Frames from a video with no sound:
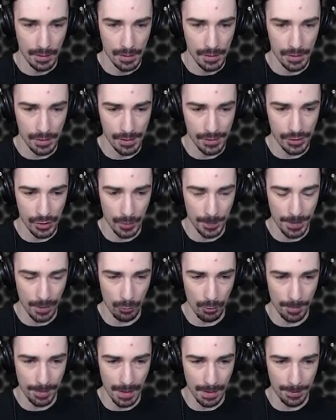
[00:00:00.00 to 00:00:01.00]
So let's hope that
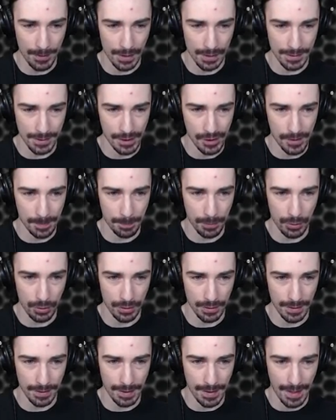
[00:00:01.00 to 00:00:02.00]
we'll be able to at least
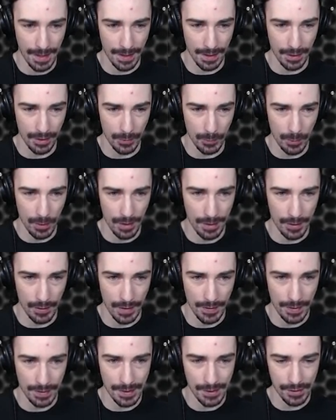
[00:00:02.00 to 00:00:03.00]
pull it out of the water.
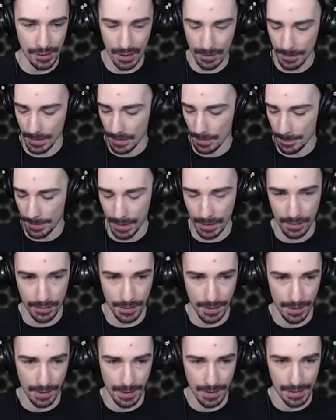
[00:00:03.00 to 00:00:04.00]
I think that's going to be the big
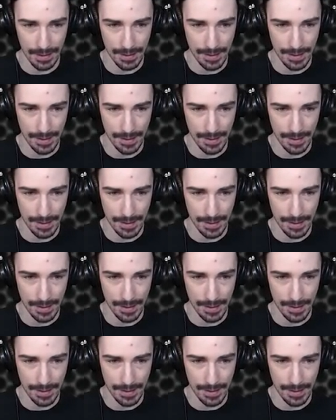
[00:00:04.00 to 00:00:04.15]
thing, is